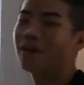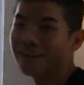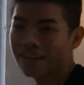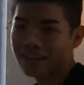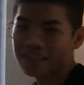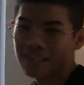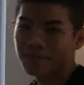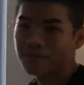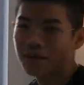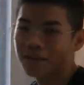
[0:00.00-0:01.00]
podcast,
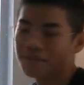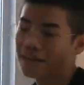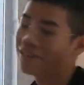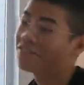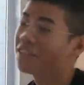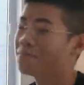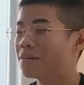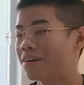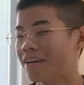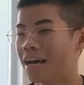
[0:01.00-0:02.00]
Top and Bottom, now
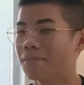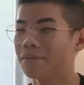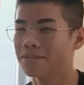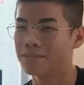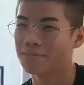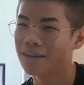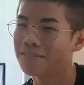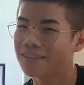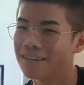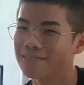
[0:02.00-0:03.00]
available on Apple and
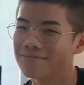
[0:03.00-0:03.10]
Spotify.